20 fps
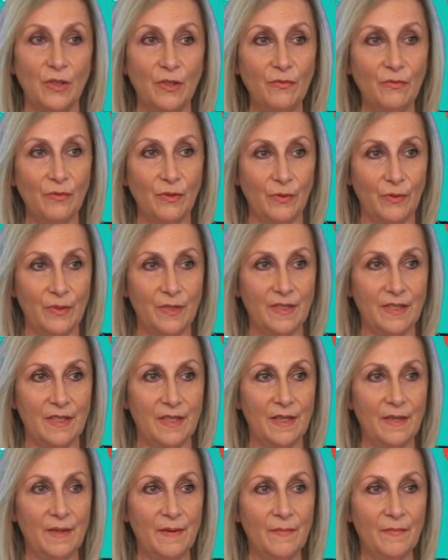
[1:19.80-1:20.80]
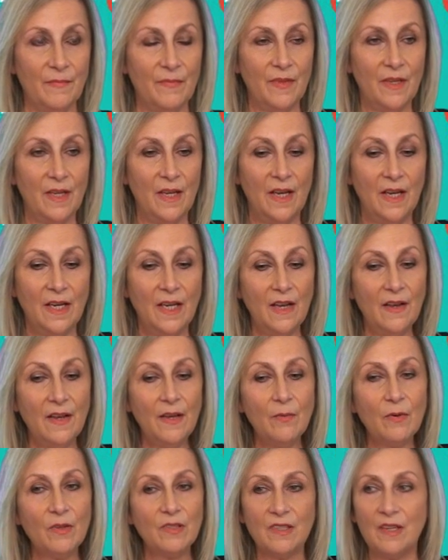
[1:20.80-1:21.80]
influencer. Now,
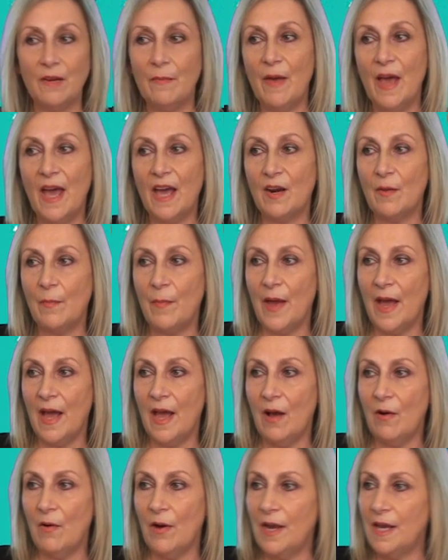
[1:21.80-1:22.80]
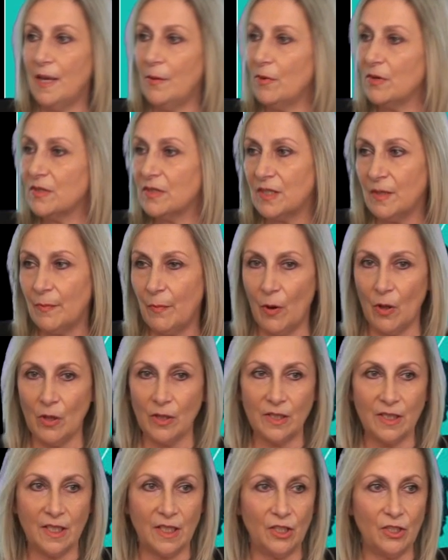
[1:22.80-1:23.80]
he wasn't a man of power. He wasn't a
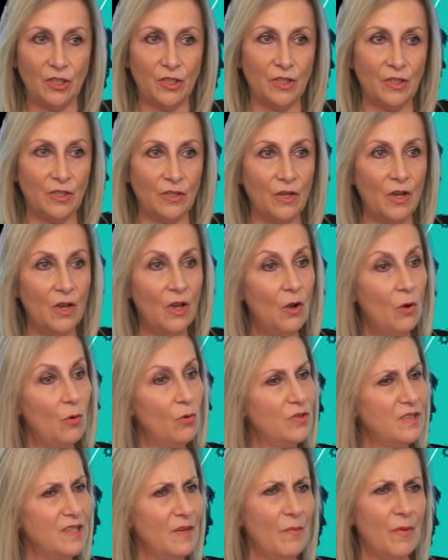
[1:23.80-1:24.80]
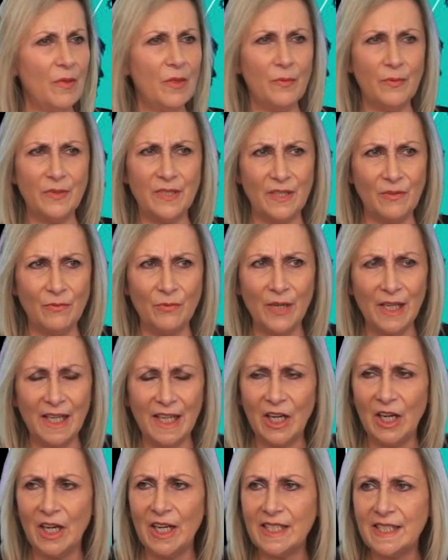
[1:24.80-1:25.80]
politician or someone that was in really
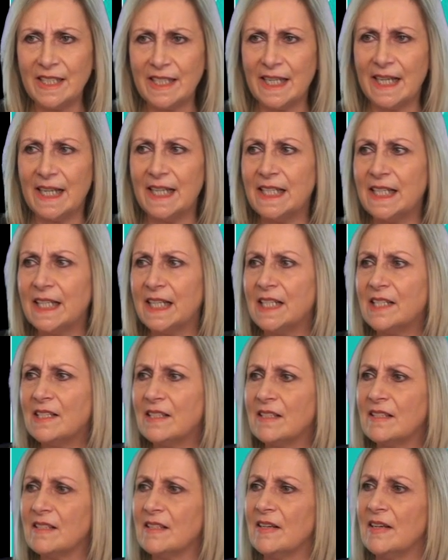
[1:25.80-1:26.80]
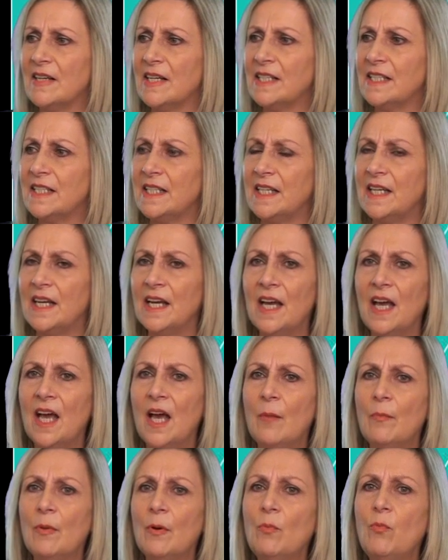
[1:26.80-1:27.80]
high standing in society.
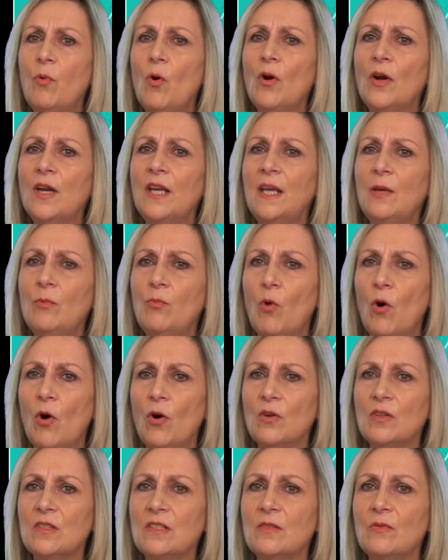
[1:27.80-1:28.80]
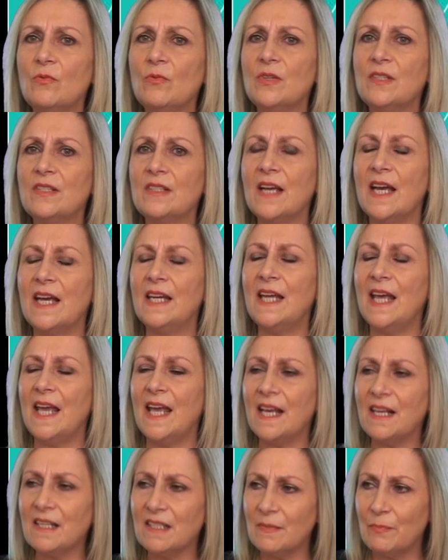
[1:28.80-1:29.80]
But what he was an
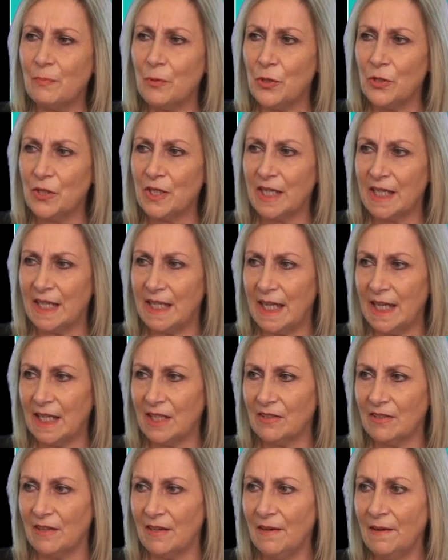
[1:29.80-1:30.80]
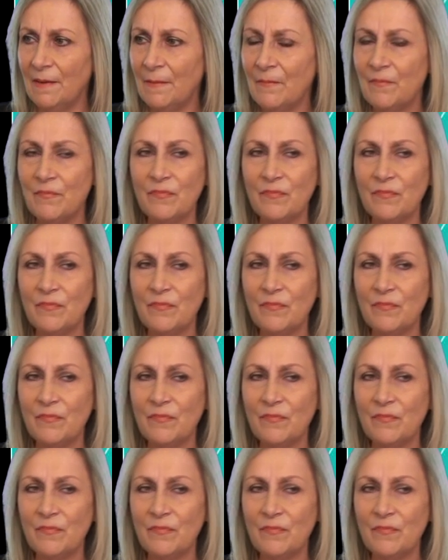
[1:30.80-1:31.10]
expert connector